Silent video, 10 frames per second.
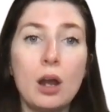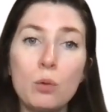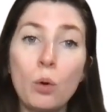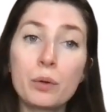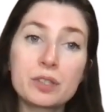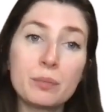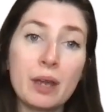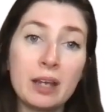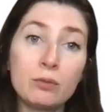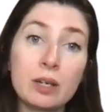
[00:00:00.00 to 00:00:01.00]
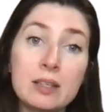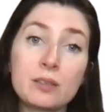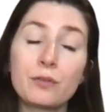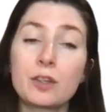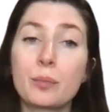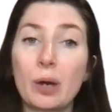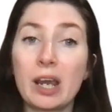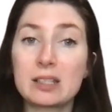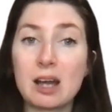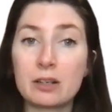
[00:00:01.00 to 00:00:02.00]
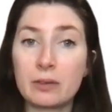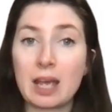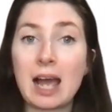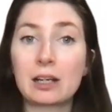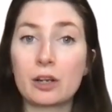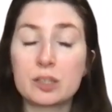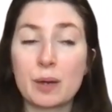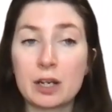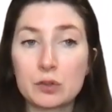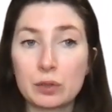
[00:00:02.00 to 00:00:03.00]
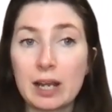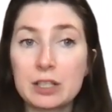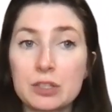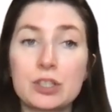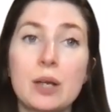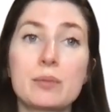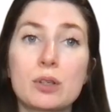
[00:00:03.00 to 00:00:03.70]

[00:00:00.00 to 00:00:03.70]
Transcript: What was the main reason for the breakdown in the Anglo-Spanish relationship?